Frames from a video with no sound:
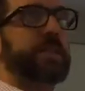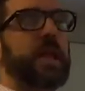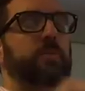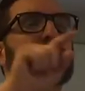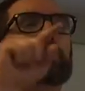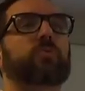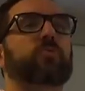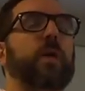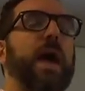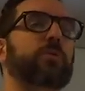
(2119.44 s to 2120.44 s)
IP tables
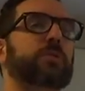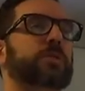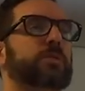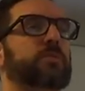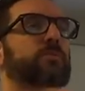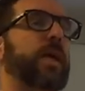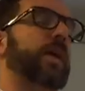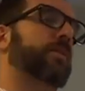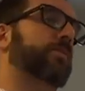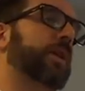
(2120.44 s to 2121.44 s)
routes
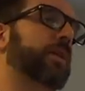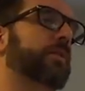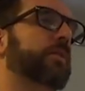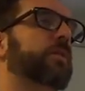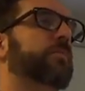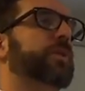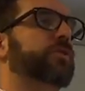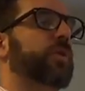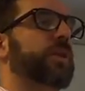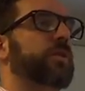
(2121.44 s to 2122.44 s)
randomly
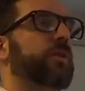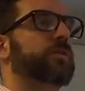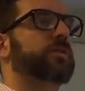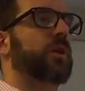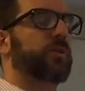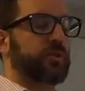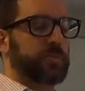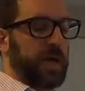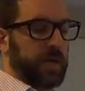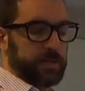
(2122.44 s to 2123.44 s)
between those all those
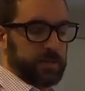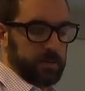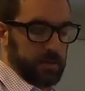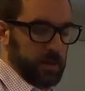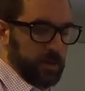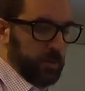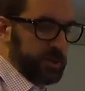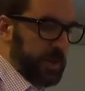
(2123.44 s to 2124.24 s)
pods, which